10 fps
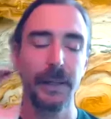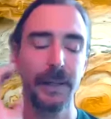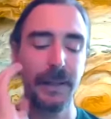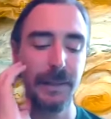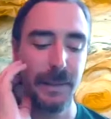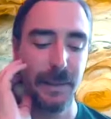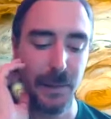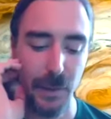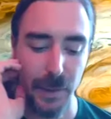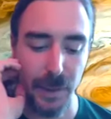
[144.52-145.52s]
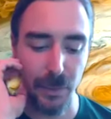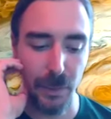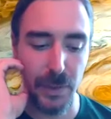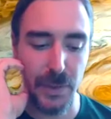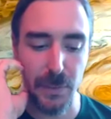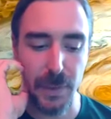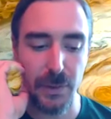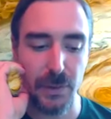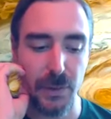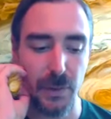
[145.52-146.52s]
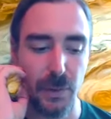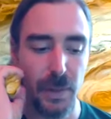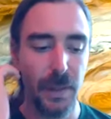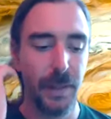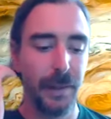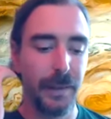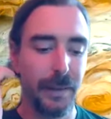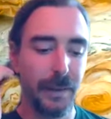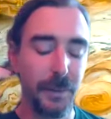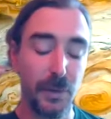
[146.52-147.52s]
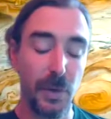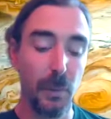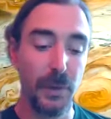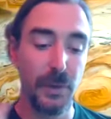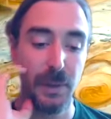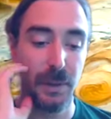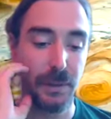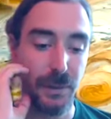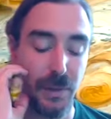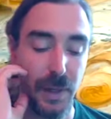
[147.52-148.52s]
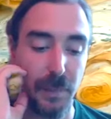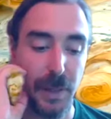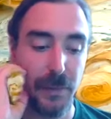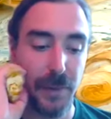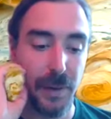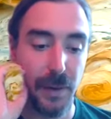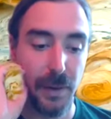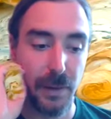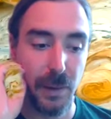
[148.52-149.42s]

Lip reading: And, you know, it really speaks to, there's so much to think about there.